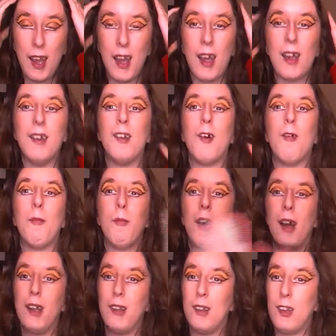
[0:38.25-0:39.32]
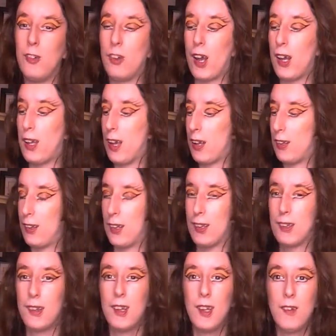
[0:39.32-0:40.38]
and don't mind the
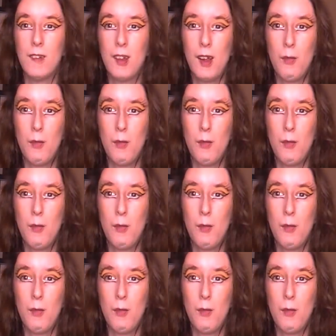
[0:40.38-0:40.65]
gigantic sleeves